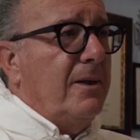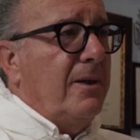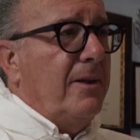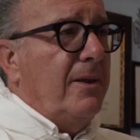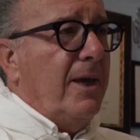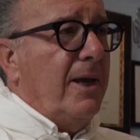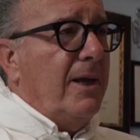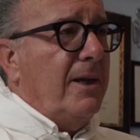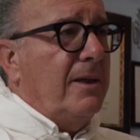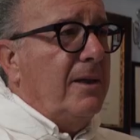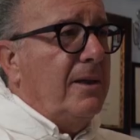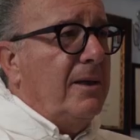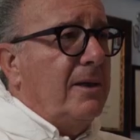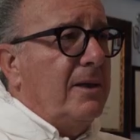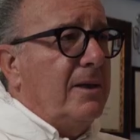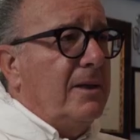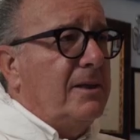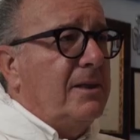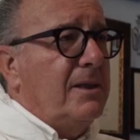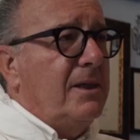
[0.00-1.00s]
that
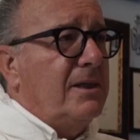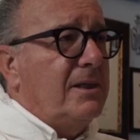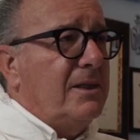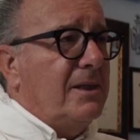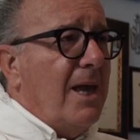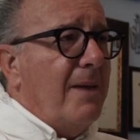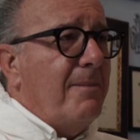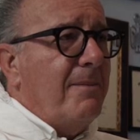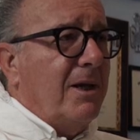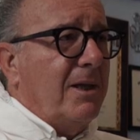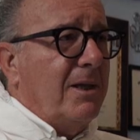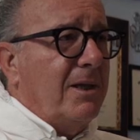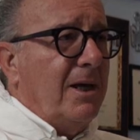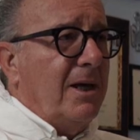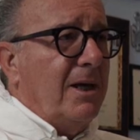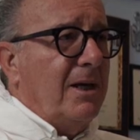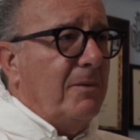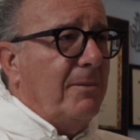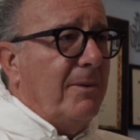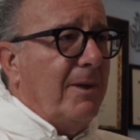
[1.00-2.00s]
systemic
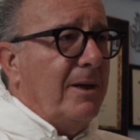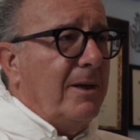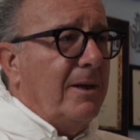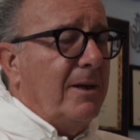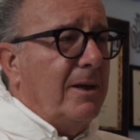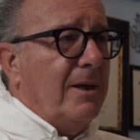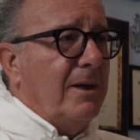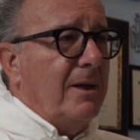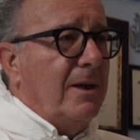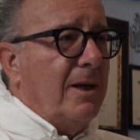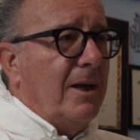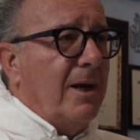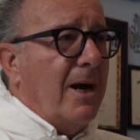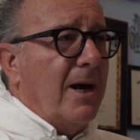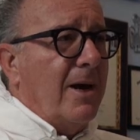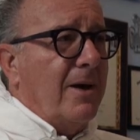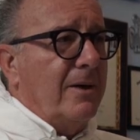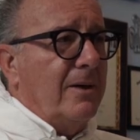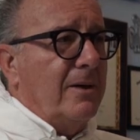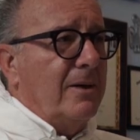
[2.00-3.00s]
treatment
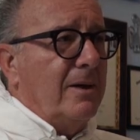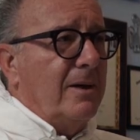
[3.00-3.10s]
are